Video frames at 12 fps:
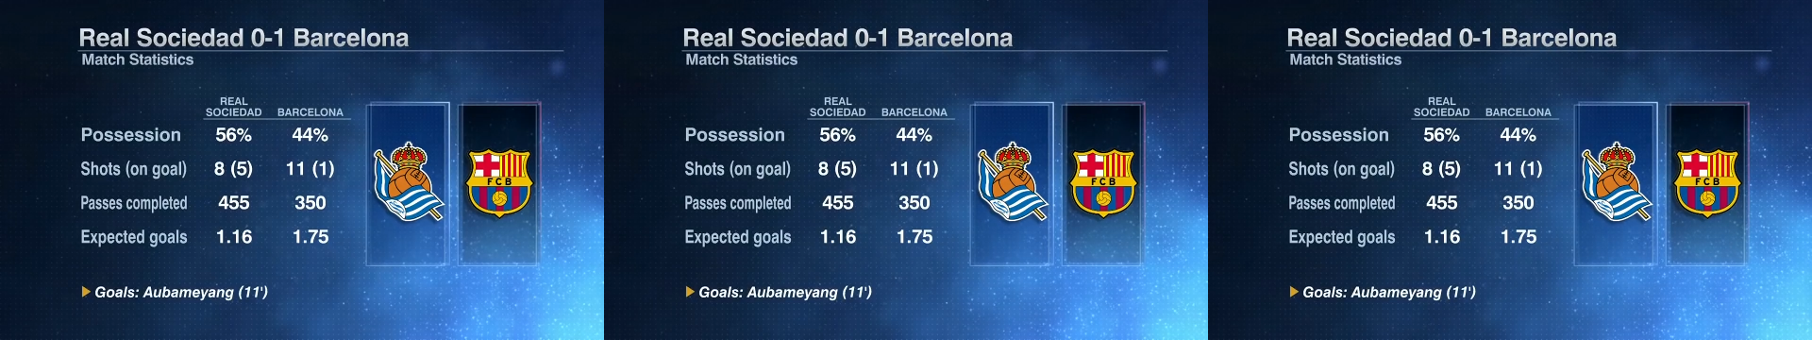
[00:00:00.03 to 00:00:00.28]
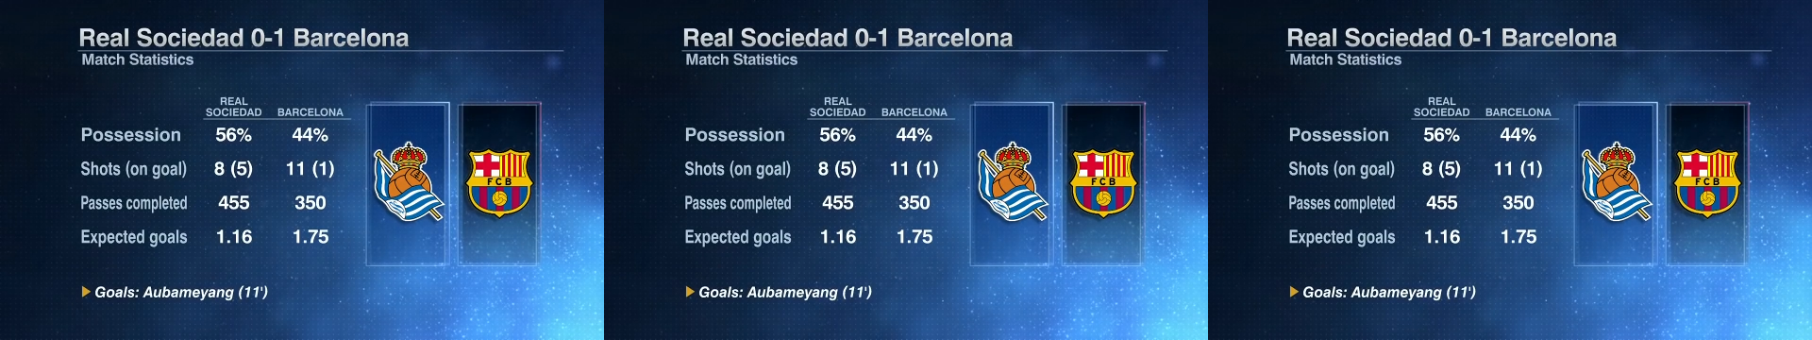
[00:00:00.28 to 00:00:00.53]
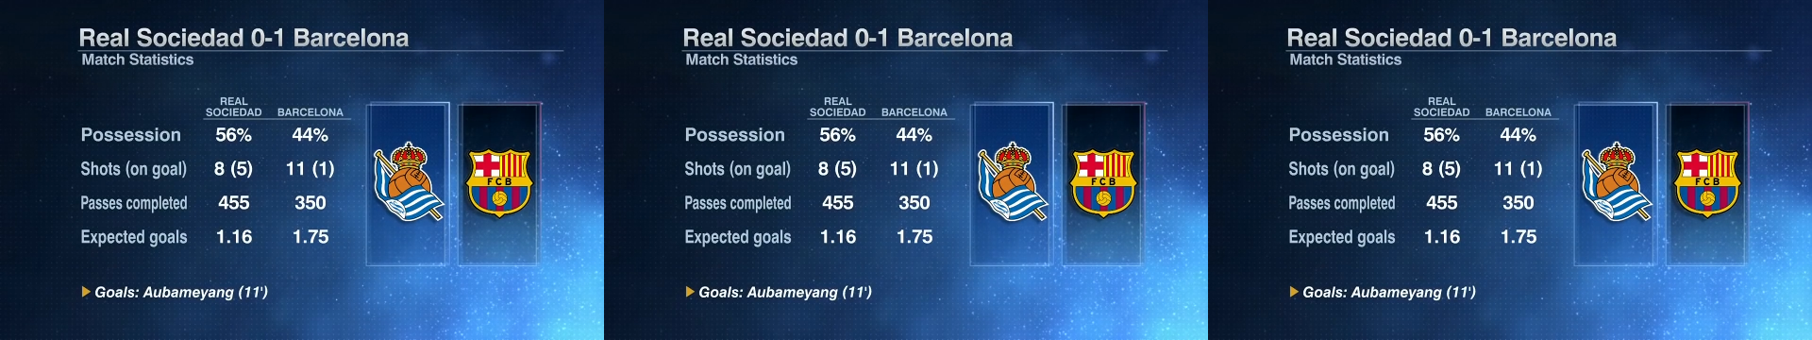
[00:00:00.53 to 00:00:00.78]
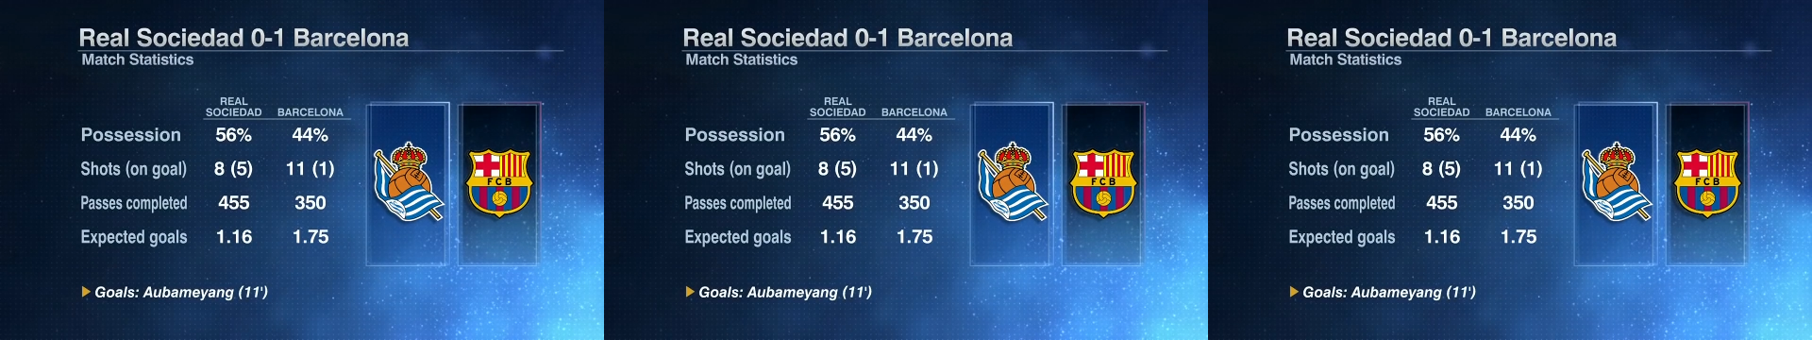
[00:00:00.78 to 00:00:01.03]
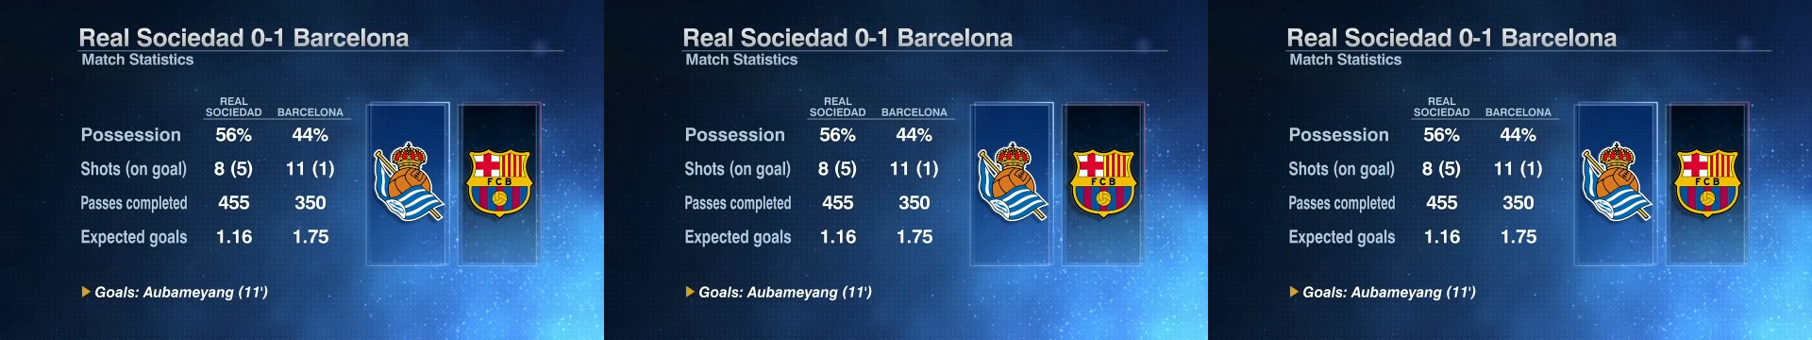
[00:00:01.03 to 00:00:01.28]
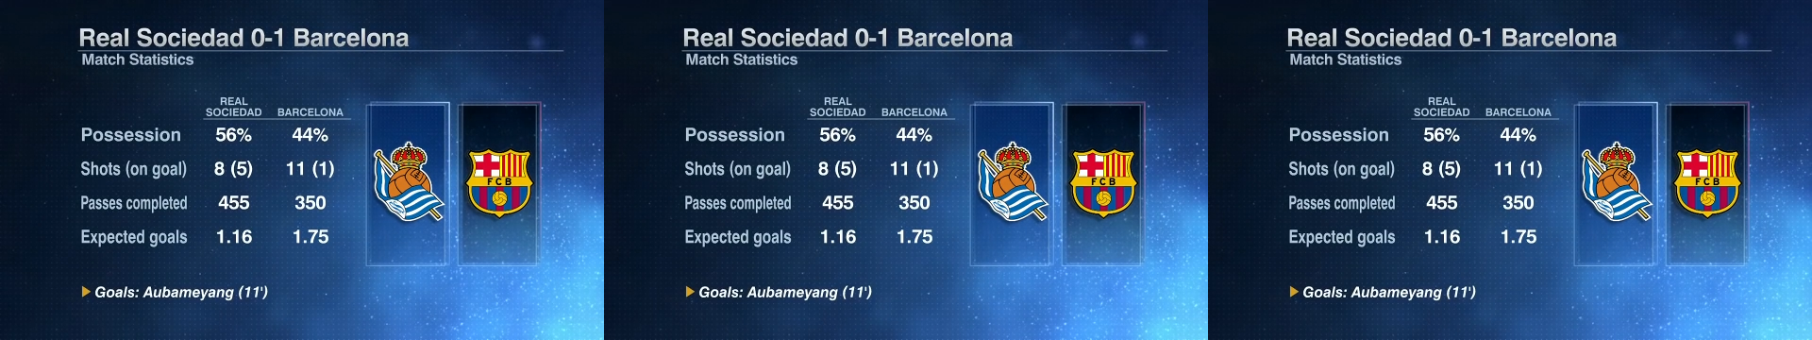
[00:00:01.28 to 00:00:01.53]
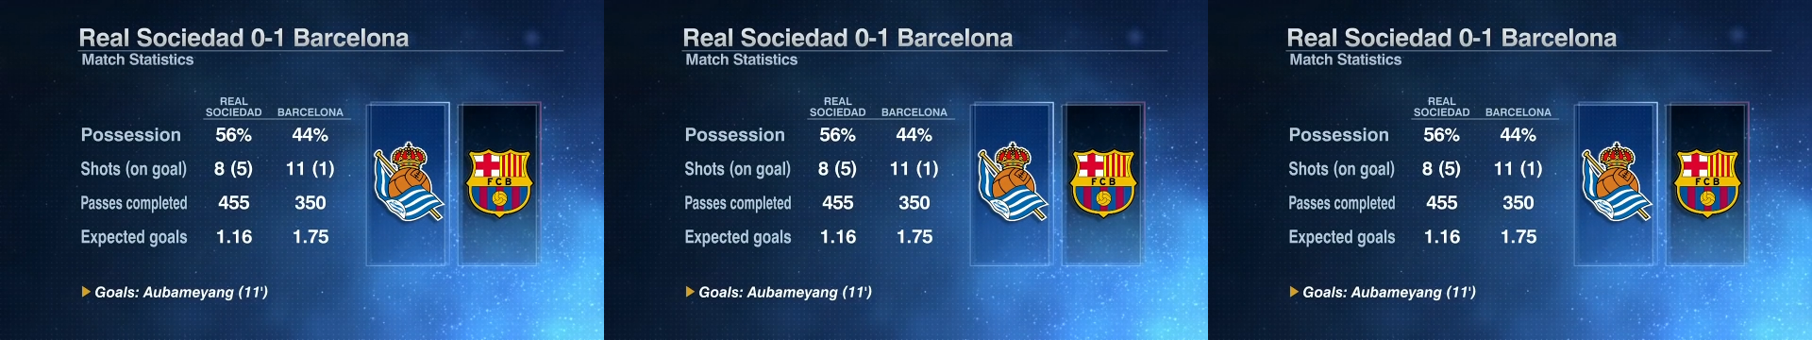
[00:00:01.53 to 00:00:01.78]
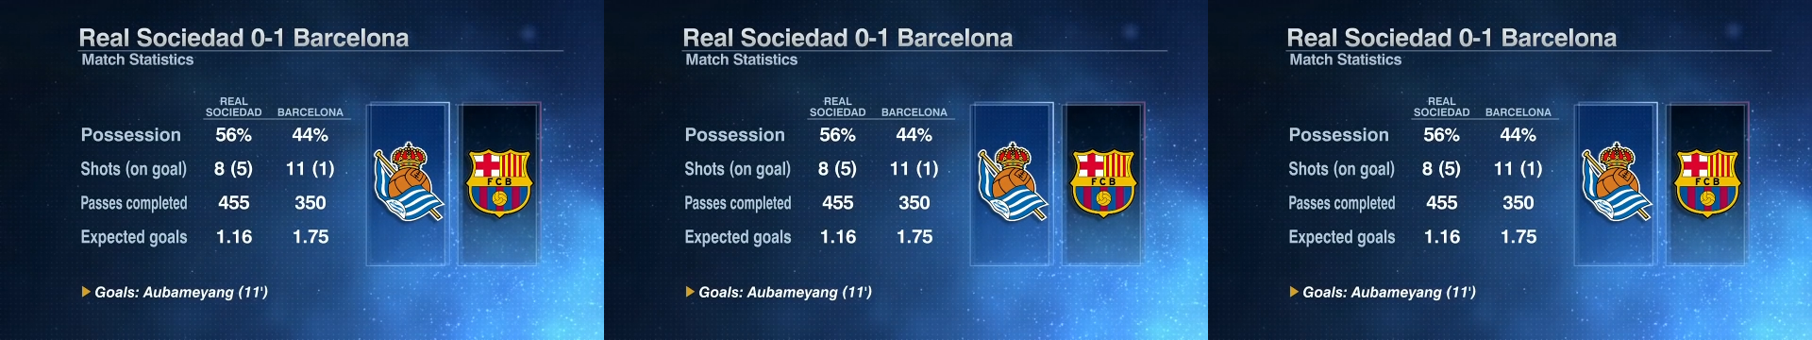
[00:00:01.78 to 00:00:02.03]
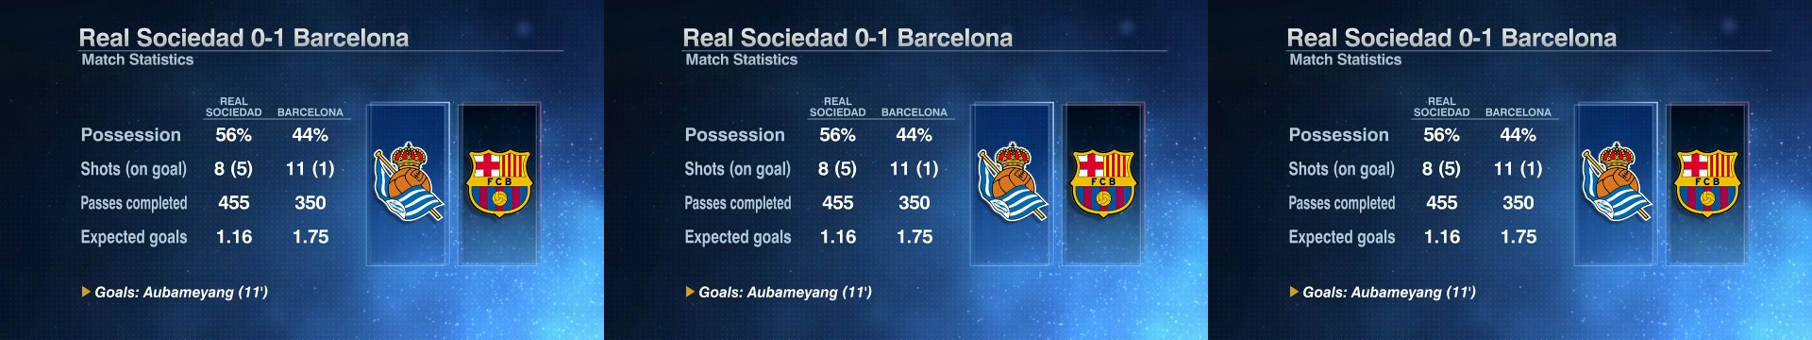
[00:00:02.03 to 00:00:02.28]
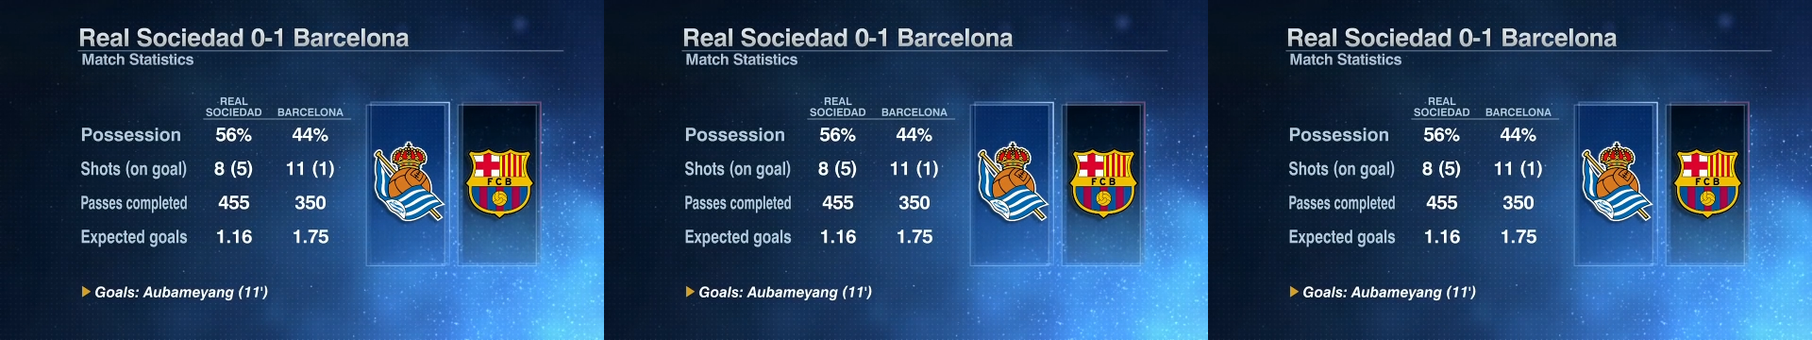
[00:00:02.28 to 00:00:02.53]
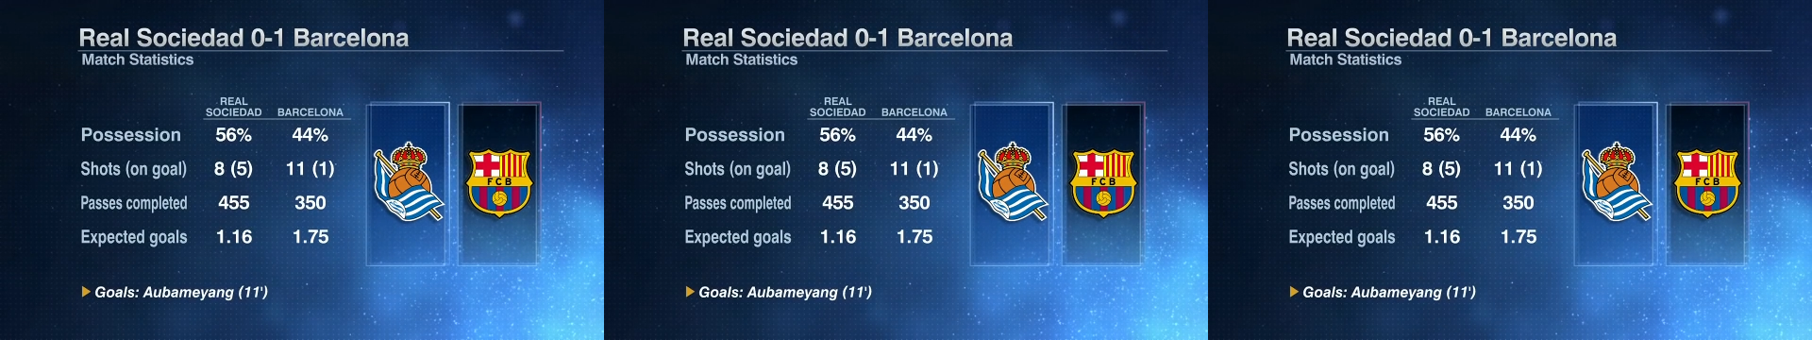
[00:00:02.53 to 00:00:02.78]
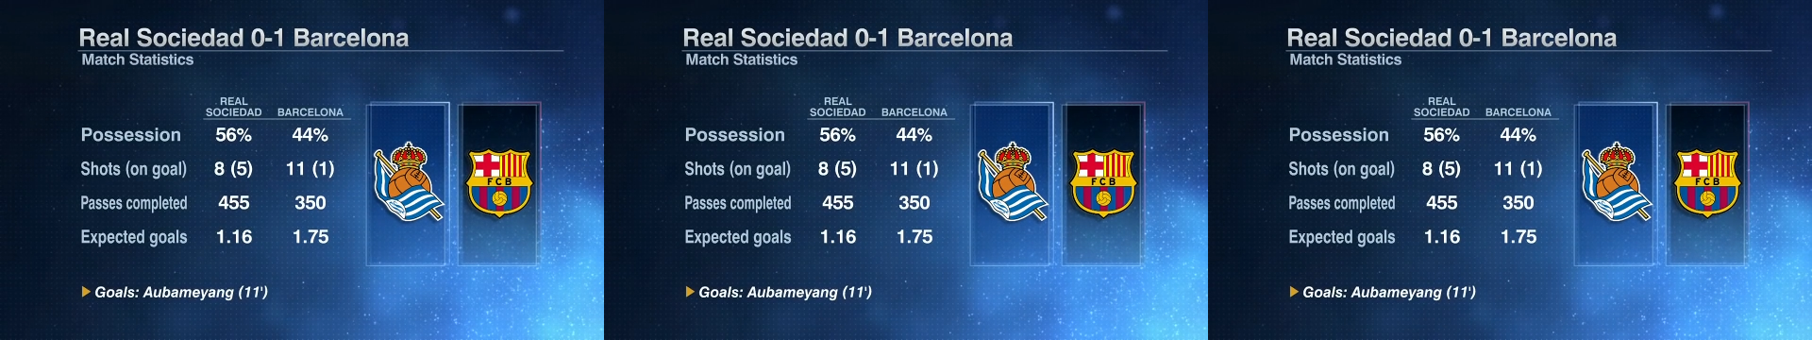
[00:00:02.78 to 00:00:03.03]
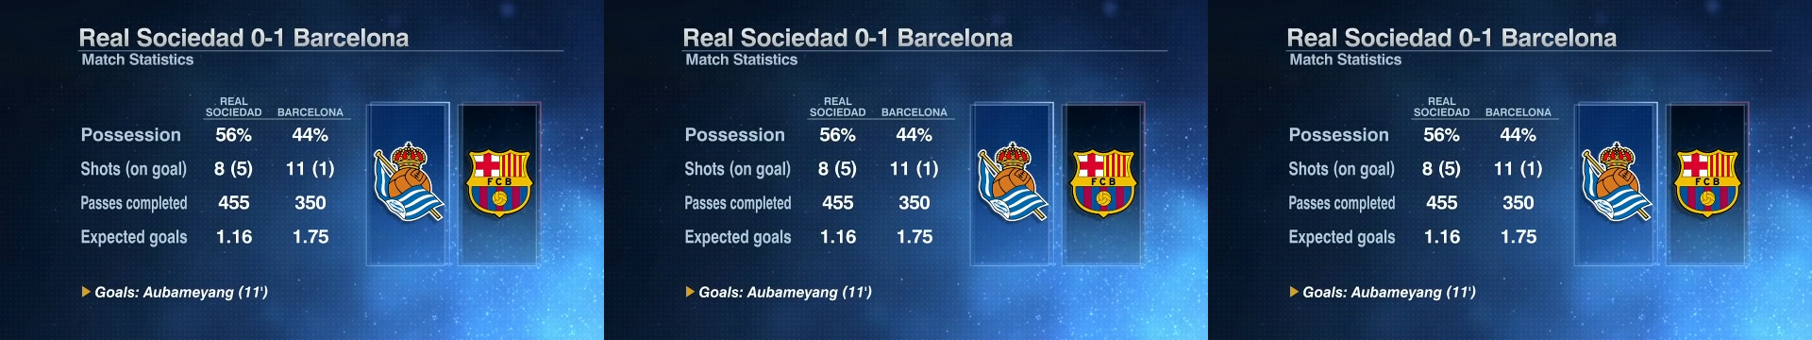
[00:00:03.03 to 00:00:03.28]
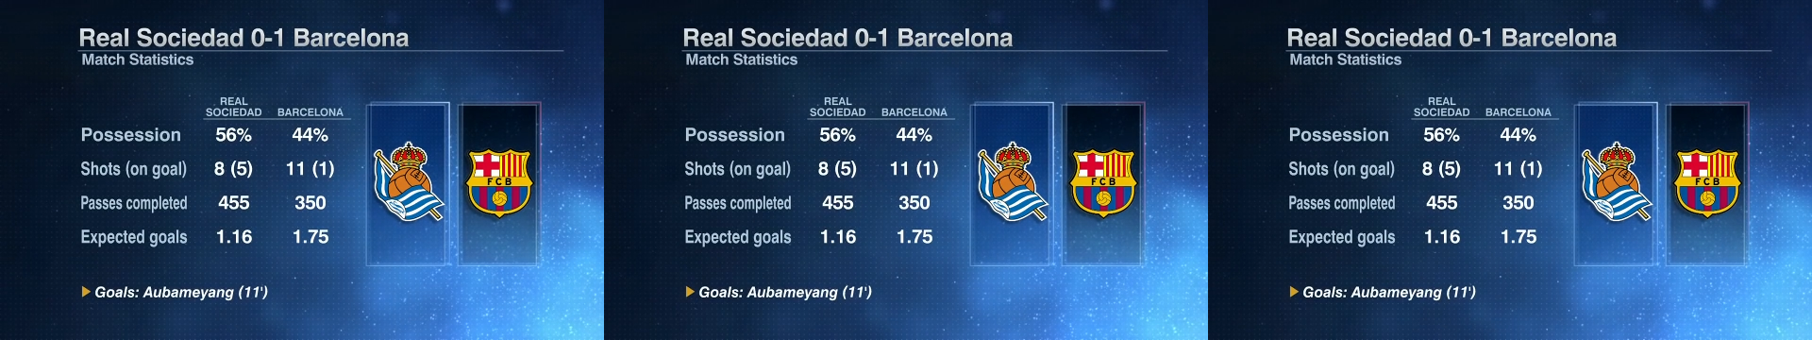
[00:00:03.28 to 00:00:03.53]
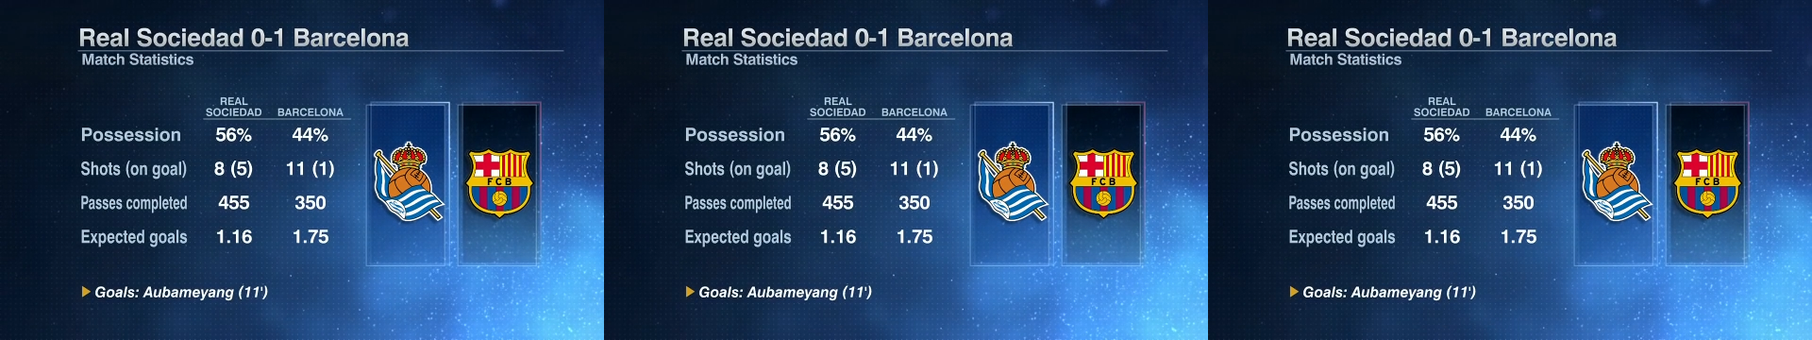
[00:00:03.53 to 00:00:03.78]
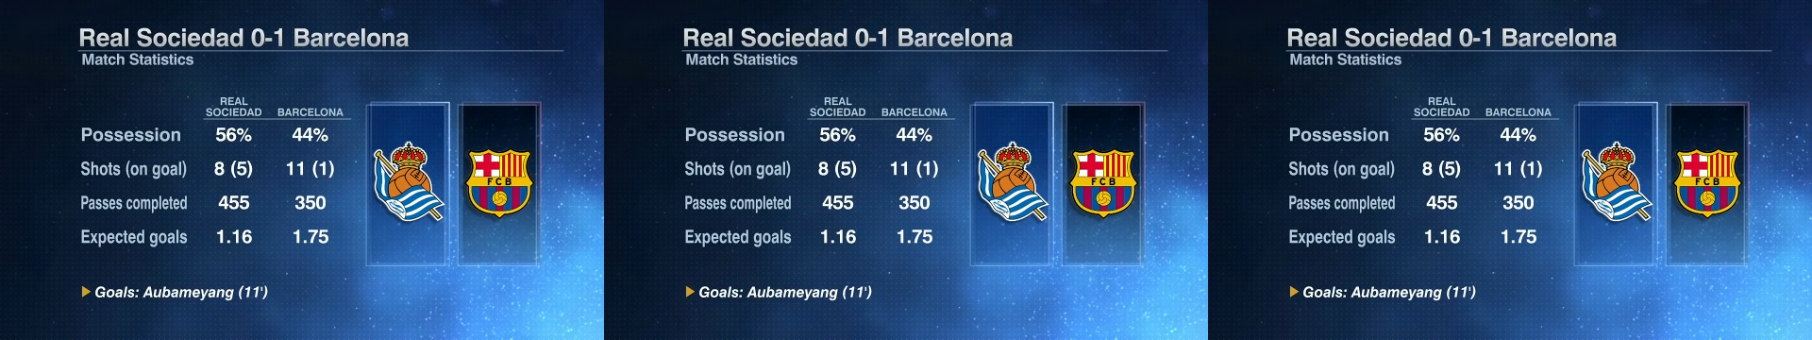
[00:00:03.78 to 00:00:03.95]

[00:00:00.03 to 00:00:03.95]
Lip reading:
[unreadable: no face in view]